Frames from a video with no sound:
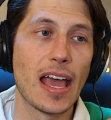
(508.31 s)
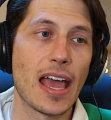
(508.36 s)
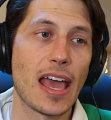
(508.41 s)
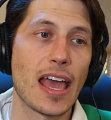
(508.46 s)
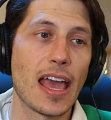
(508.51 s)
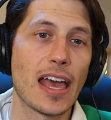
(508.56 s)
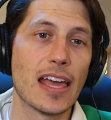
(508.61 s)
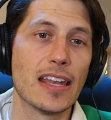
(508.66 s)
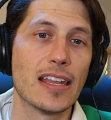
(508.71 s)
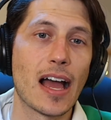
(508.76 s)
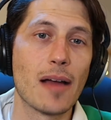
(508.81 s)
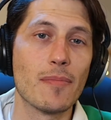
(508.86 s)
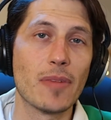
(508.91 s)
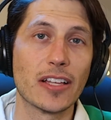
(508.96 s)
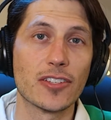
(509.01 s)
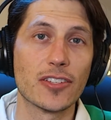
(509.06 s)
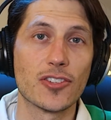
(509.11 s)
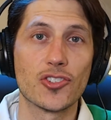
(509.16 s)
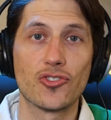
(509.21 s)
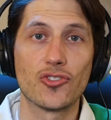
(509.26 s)
and I'm
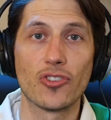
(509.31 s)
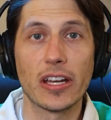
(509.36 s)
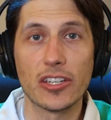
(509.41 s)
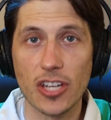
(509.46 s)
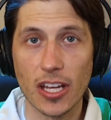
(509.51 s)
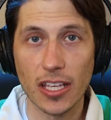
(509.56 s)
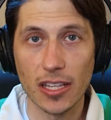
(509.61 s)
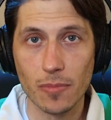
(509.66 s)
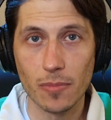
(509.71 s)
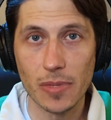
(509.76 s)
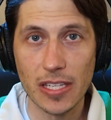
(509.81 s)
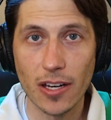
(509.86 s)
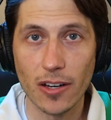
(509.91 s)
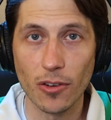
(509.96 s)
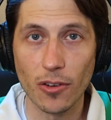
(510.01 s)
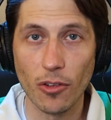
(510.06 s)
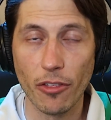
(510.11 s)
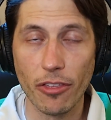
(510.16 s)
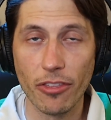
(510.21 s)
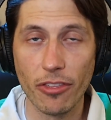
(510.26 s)
not stretching the
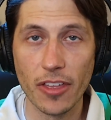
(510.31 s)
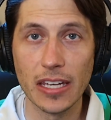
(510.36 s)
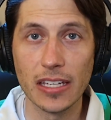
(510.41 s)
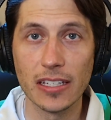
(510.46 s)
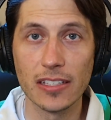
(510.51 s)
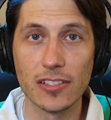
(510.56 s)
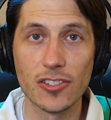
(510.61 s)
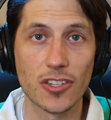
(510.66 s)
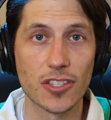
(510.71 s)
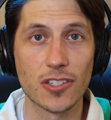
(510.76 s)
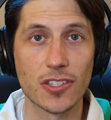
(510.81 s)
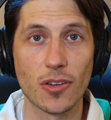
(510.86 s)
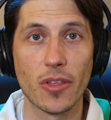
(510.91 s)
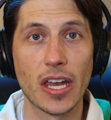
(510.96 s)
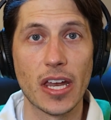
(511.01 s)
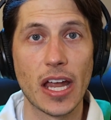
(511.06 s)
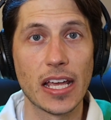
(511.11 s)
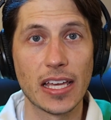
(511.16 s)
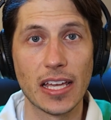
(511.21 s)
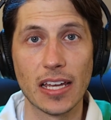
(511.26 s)
material thin just so
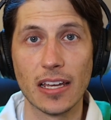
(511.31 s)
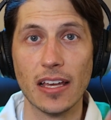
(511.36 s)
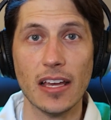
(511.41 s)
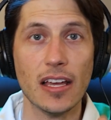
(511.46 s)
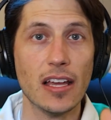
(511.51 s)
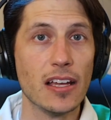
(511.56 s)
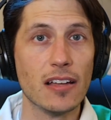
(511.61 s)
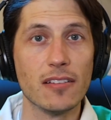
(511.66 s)
that I can